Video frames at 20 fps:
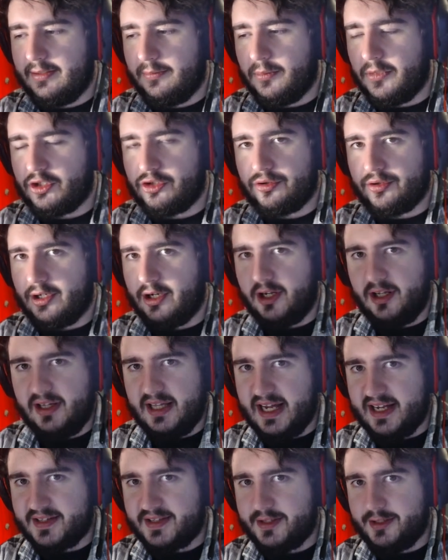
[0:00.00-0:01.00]
Montreal
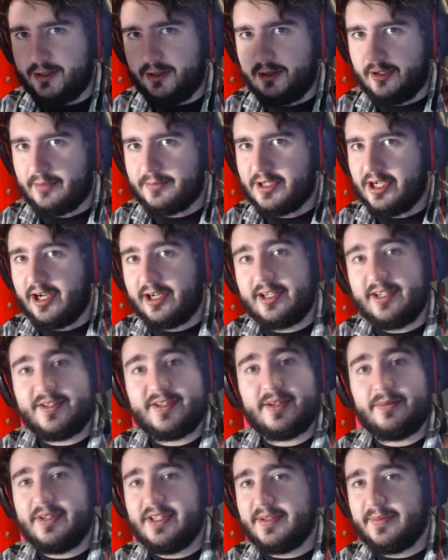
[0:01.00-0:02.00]
last year, and I'm talking to
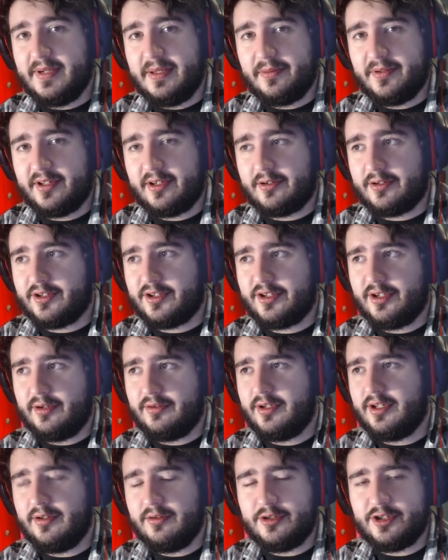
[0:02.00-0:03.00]
some of these people that are so
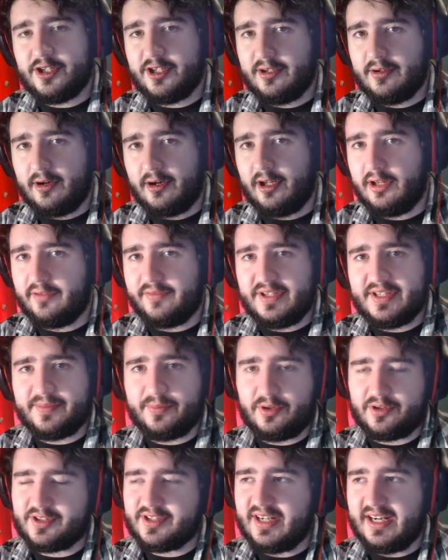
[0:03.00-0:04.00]
huge in all of
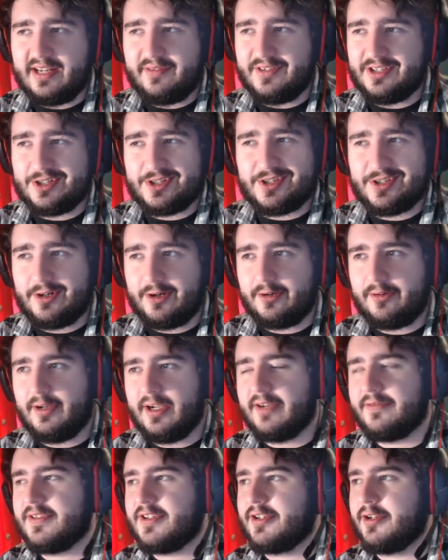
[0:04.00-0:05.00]
esports, not even just
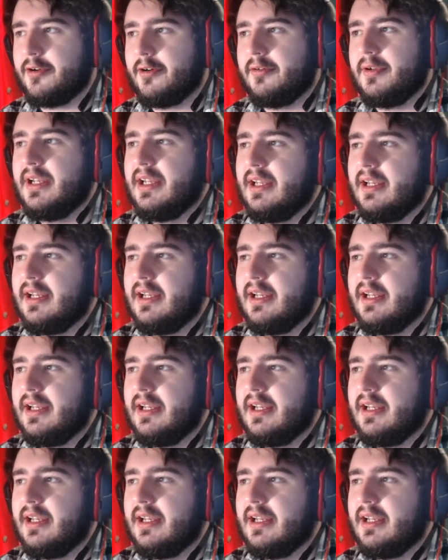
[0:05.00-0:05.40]
StarCraft. So